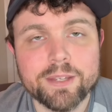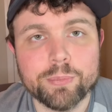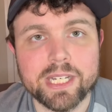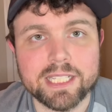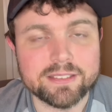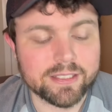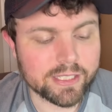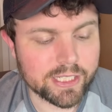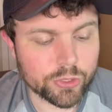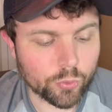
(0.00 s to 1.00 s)
minutes than
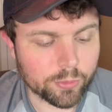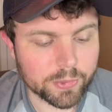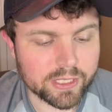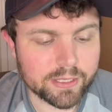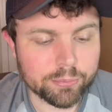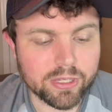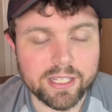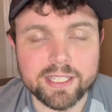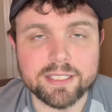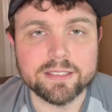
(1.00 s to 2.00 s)
he normally
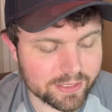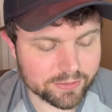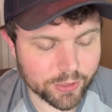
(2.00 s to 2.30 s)
plays.